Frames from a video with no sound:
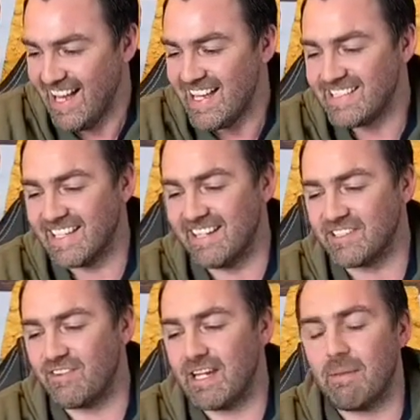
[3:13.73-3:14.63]
Sounds
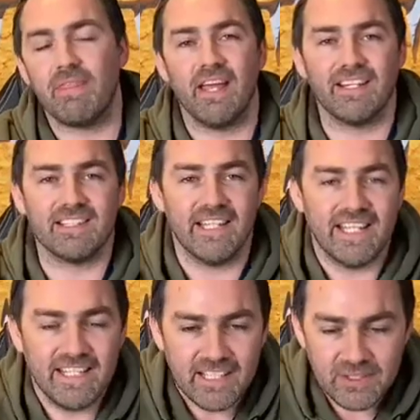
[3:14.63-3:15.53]
great. Thanks,
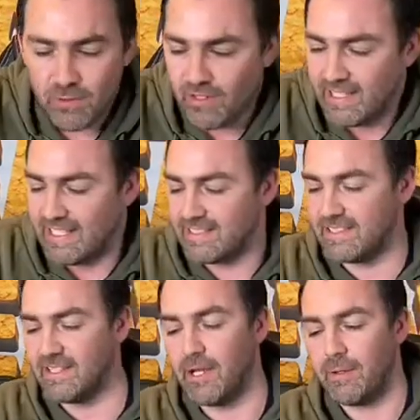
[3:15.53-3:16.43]
Lee. That's all I needed to
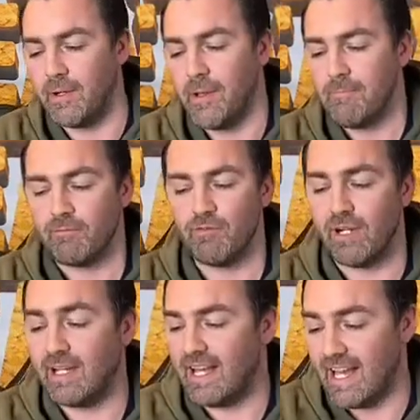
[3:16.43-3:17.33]
know.
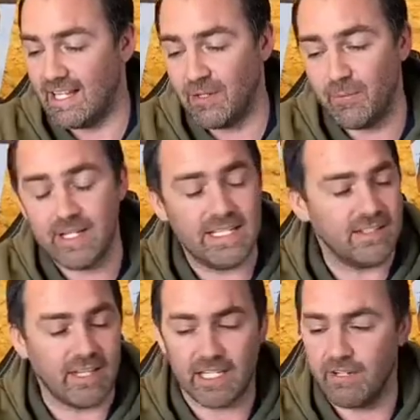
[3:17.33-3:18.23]
Right, and
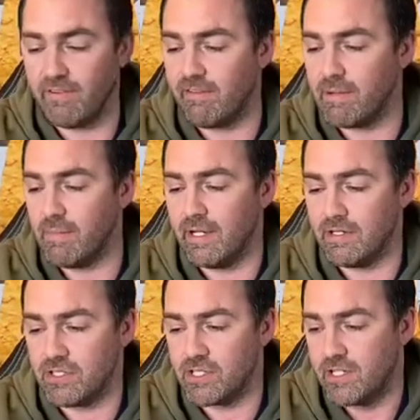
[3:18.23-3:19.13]
Louise, thank you very
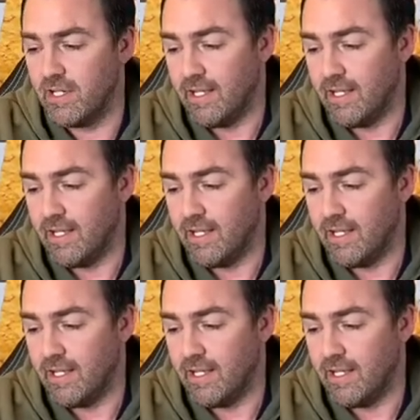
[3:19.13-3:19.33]
much.